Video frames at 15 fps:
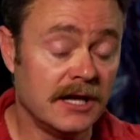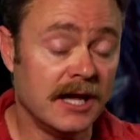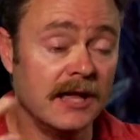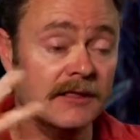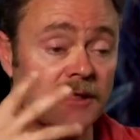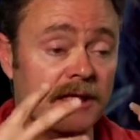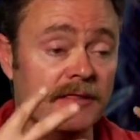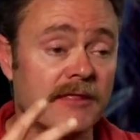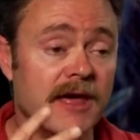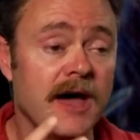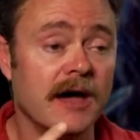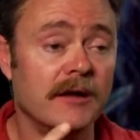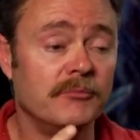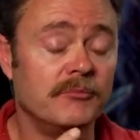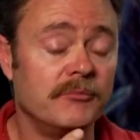and then
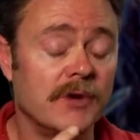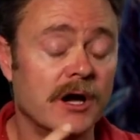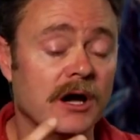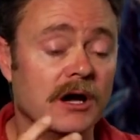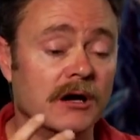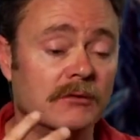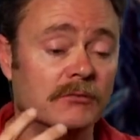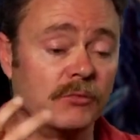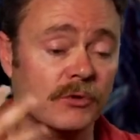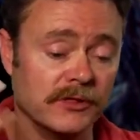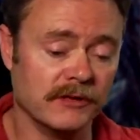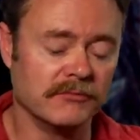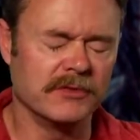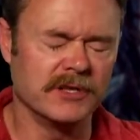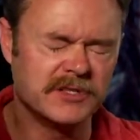that, where
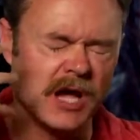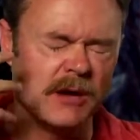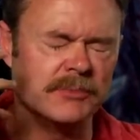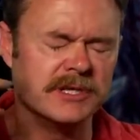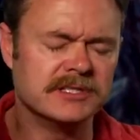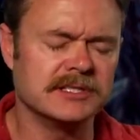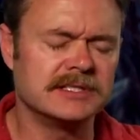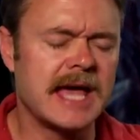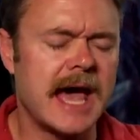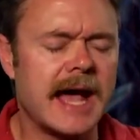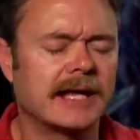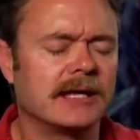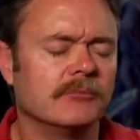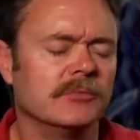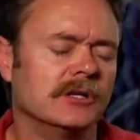the zombies
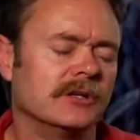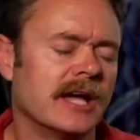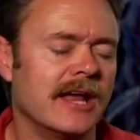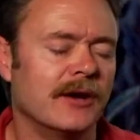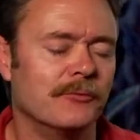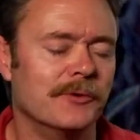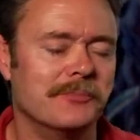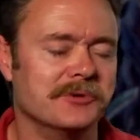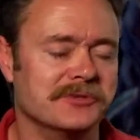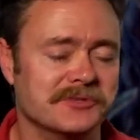attack him and kind of rip